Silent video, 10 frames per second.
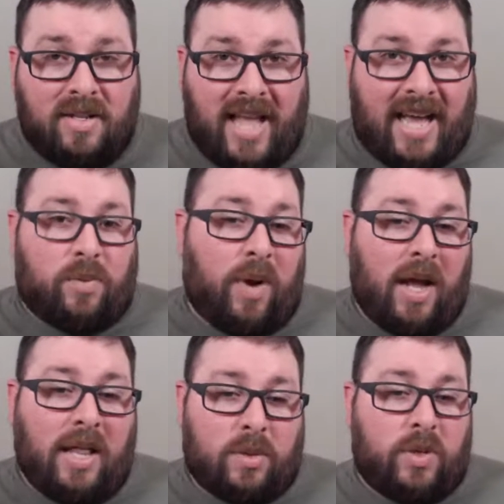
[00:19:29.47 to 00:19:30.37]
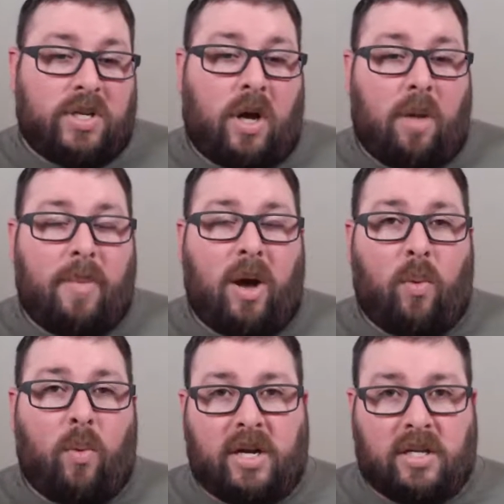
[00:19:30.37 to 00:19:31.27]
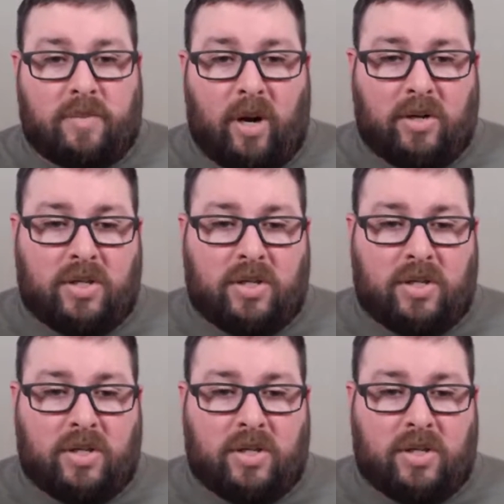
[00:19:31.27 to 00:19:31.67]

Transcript: That's what's all about working smart.